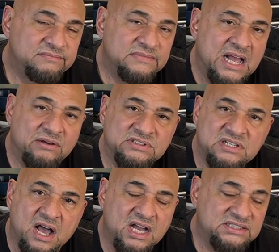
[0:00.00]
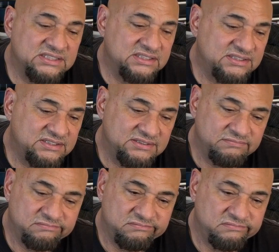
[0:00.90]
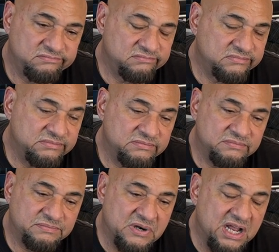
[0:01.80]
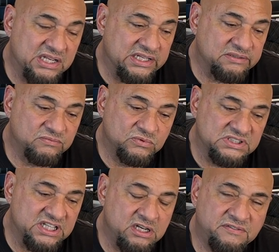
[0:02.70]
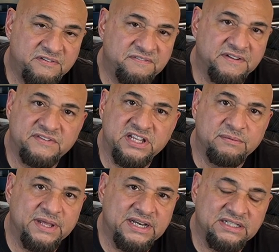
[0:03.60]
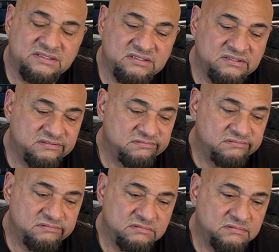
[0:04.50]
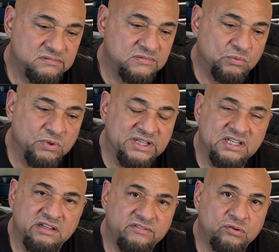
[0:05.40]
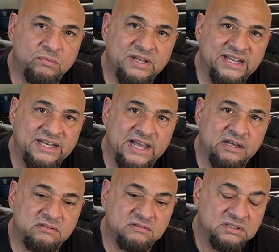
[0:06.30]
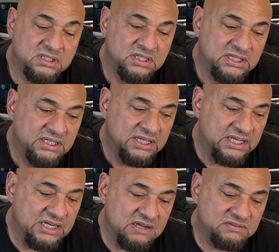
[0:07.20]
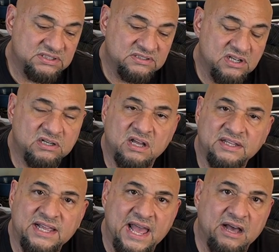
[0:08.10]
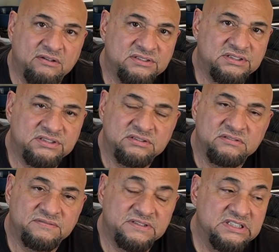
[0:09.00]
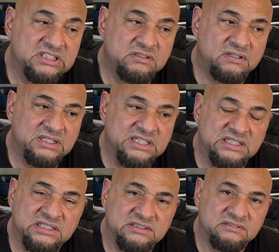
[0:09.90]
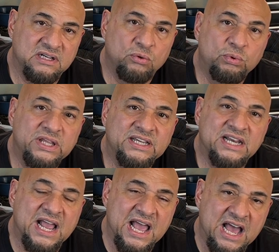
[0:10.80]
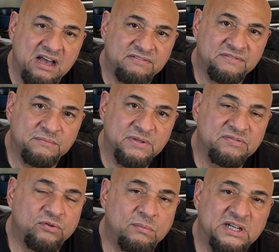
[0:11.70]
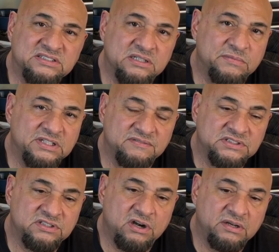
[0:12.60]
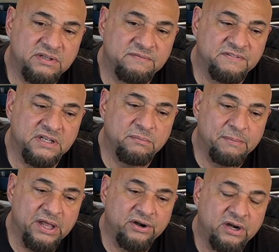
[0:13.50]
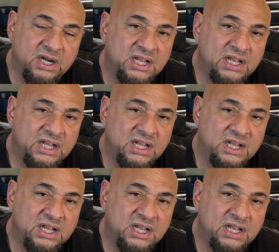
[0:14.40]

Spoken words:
I was nauseous, probably was in there for 15 minutes, went in the living room, lay down, and I was stuck on the couch for literally a week and a half before my stomach even started feeling better.